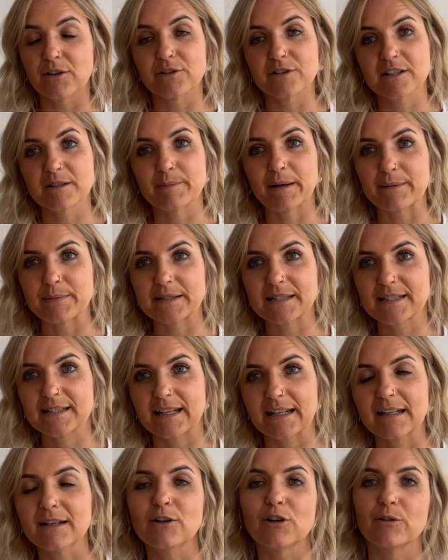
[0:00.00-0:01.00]
onto baby's
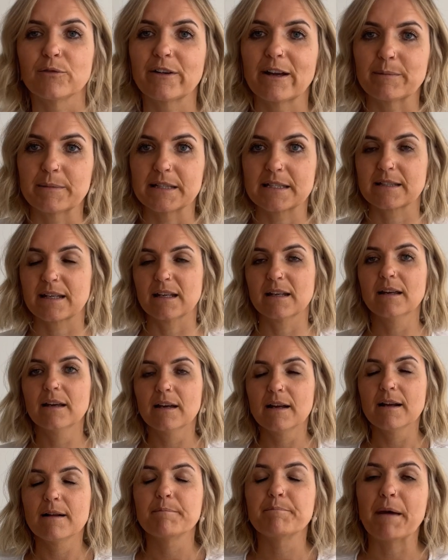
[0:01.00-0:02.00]
skin or family skin.
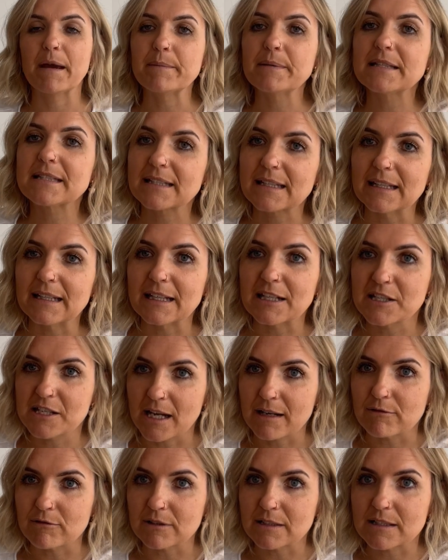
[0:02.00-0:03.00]
Baby skin in
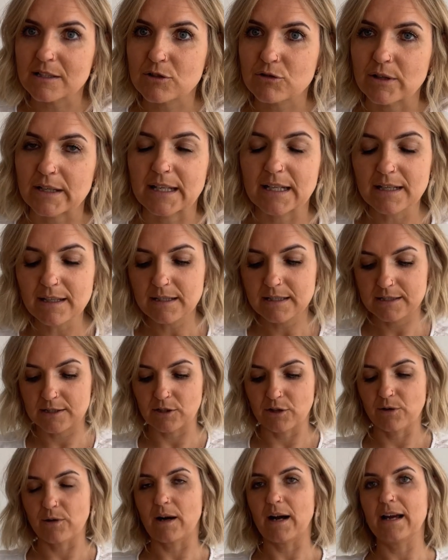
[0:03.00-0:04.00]
general is tricky,
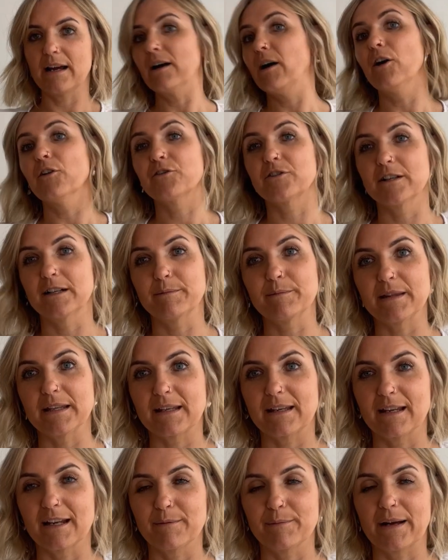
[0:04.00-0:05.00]
so I often am
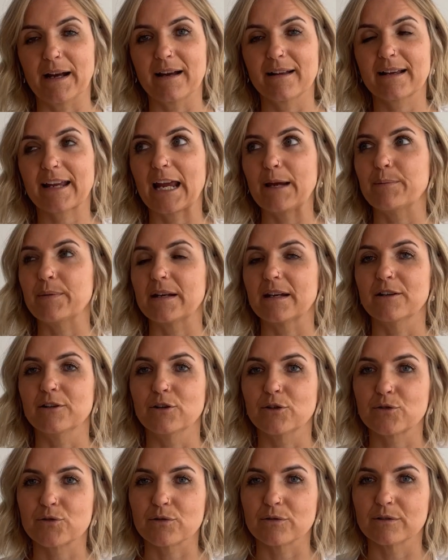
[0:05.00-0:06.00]
thinking about keeping it
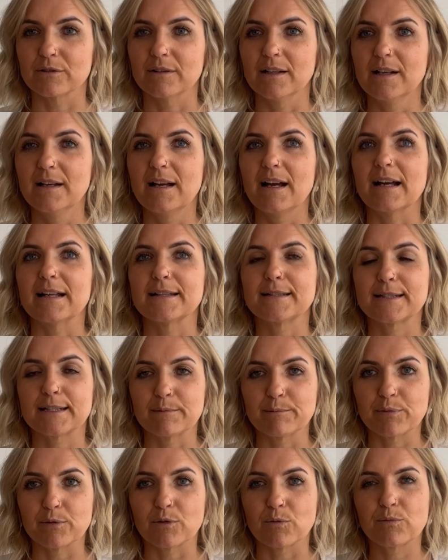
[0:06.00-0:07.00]
neutral and
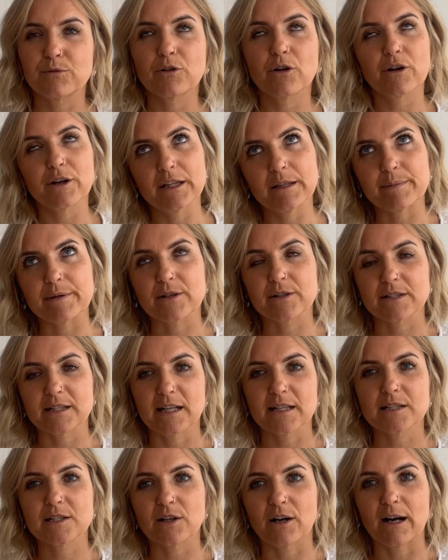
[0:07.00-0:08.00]
simple, not only because
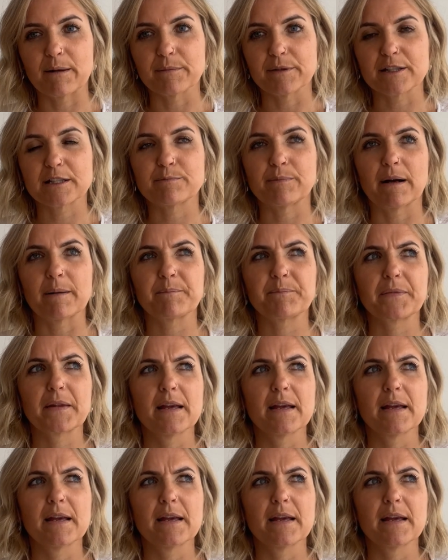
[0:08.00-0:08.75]
that's timeless, but